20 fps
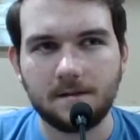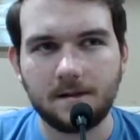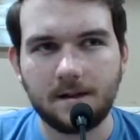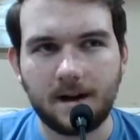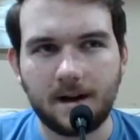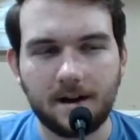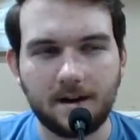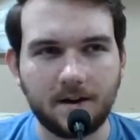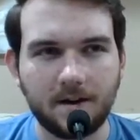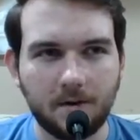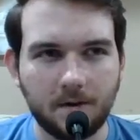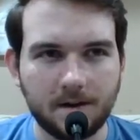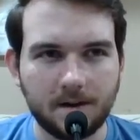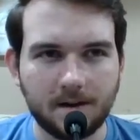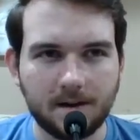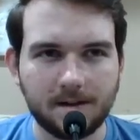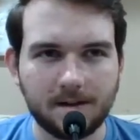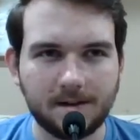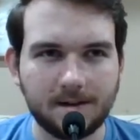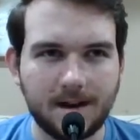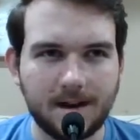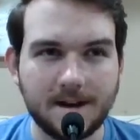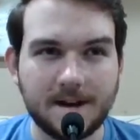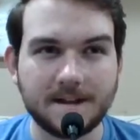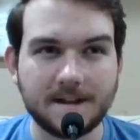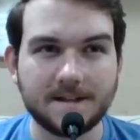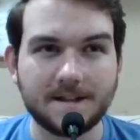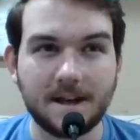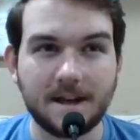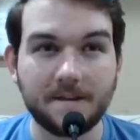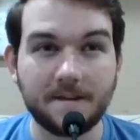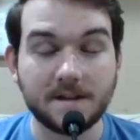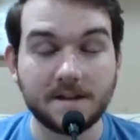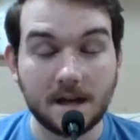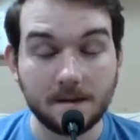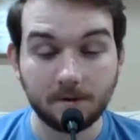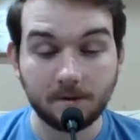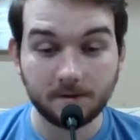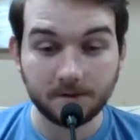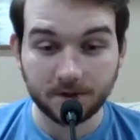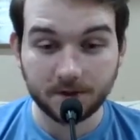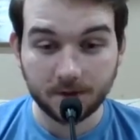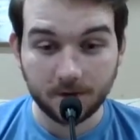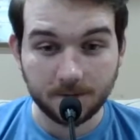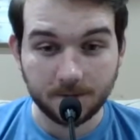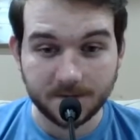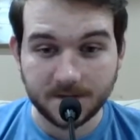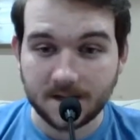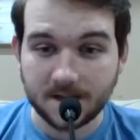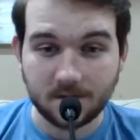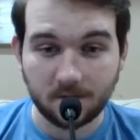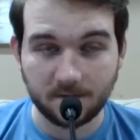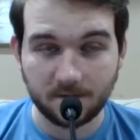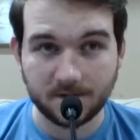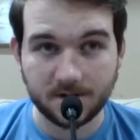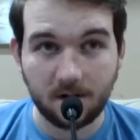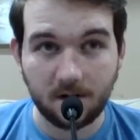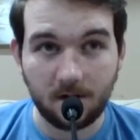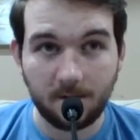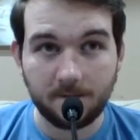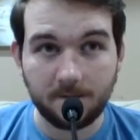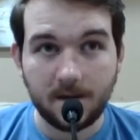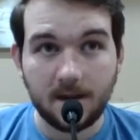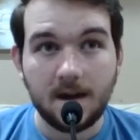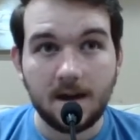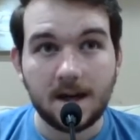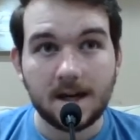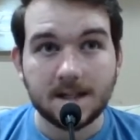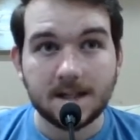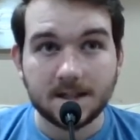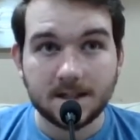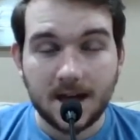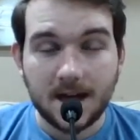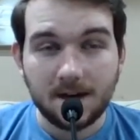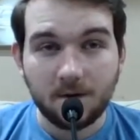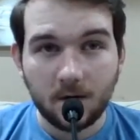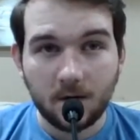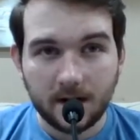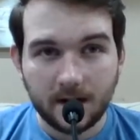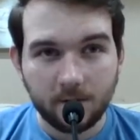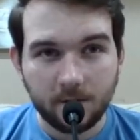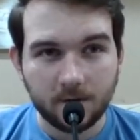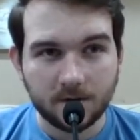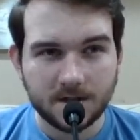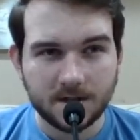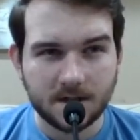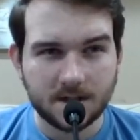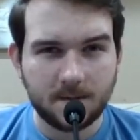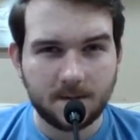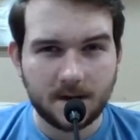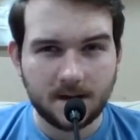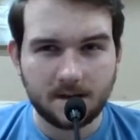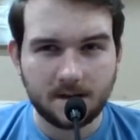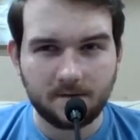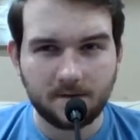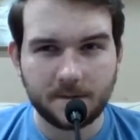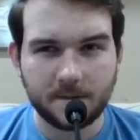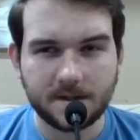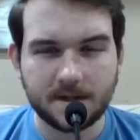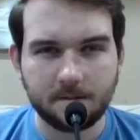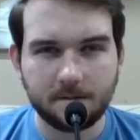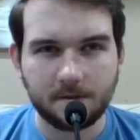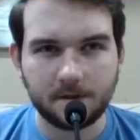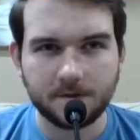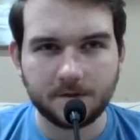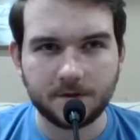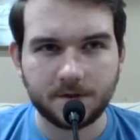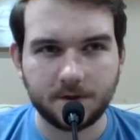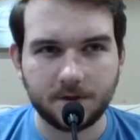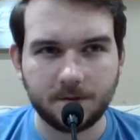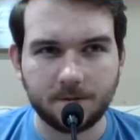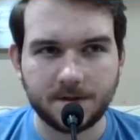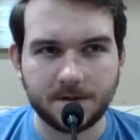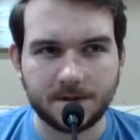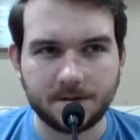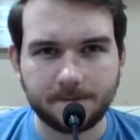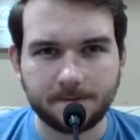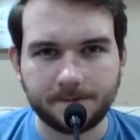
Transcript: don't know, I guess the Temple of Shrooms, that's what it was called. It's kind of what I was expecting from the Temple of Shrooms.